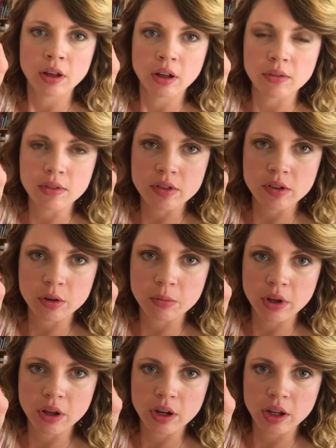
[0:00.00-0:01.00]
have this little
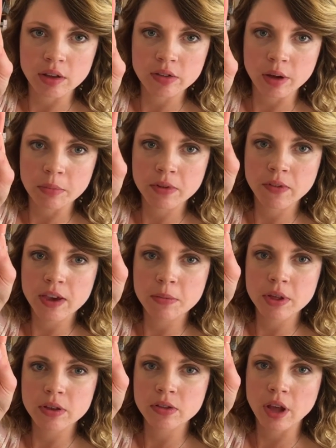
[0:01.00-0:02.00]
book on Aesop's
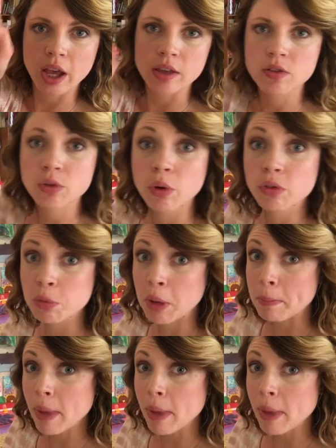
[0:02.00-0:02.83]
fables I stole from my